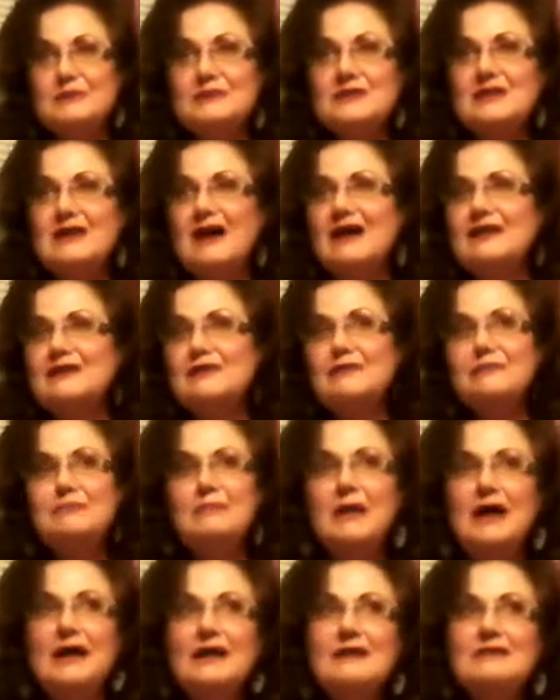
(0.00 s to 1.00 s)
was kind of
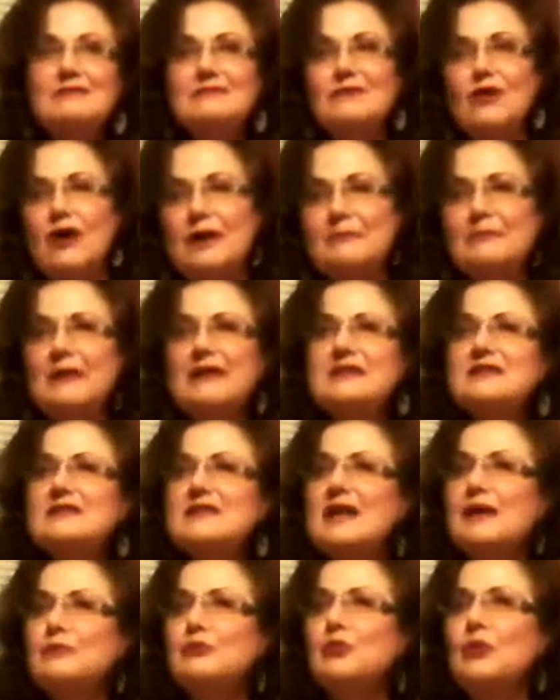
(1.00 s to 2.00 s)
on my
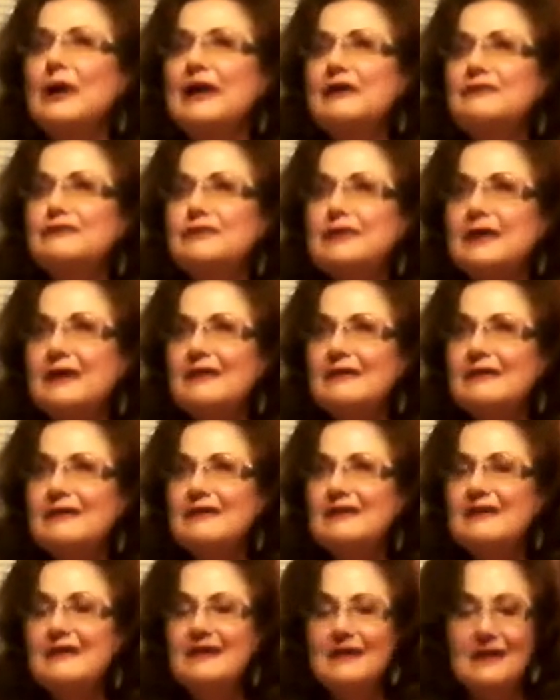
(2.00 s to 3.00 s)
same wavelength.